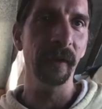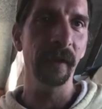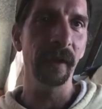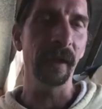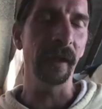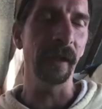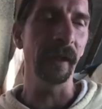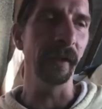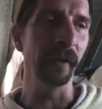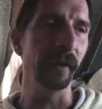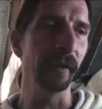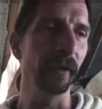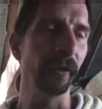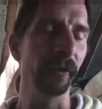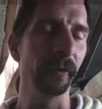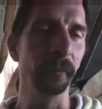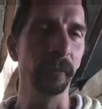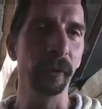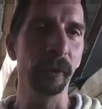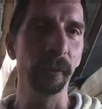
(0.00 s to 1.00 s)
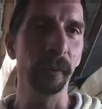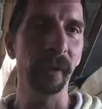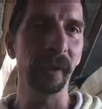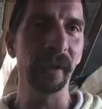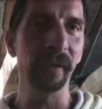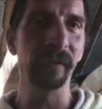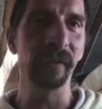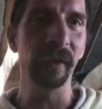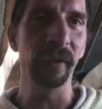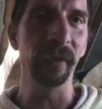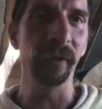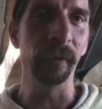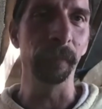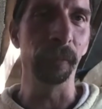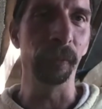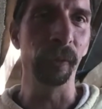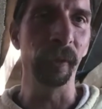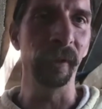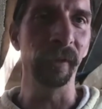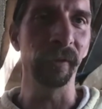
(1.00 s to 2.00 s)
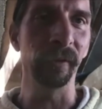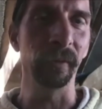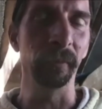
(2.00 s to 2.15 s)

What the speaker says: And, you know, the more we continue to point